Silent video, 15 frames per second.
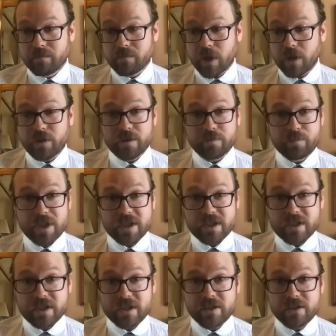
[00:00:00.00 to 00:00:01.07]
other
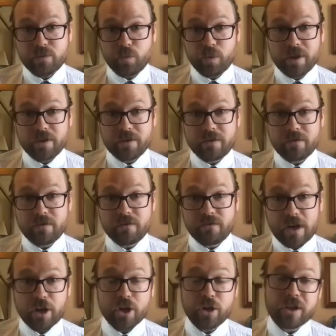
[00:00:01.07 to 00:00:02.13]
businesses with
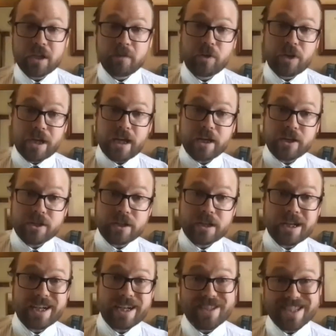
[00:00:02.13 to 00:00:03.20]
very good communication,
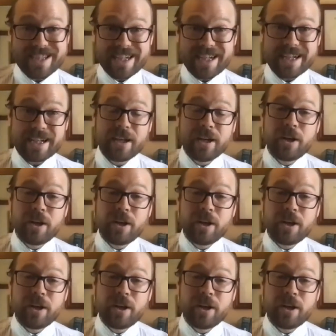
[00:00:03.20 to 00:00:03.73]
I have seen